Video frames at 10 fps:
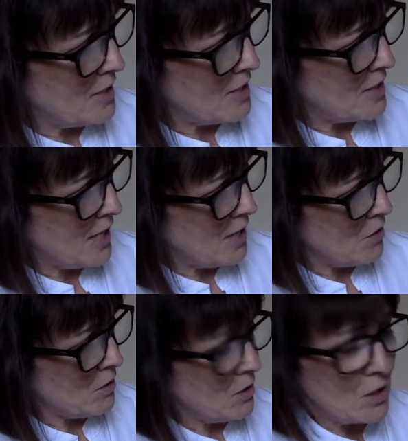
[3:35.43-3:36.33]
Snail.
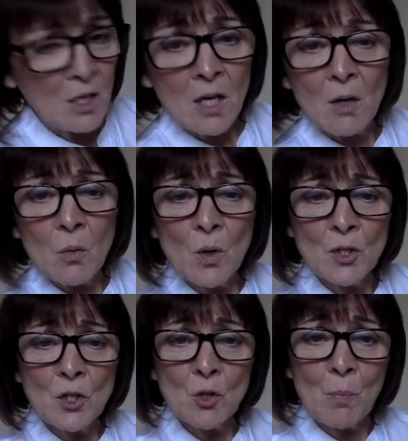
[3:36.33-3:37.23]
What
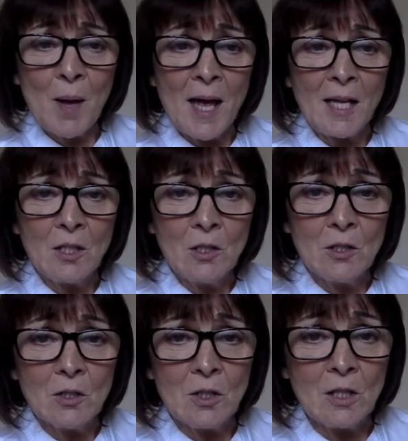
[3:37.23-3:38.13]
does your pet
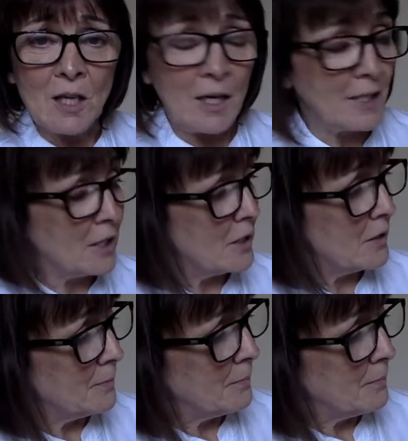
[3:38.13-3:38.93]
look like?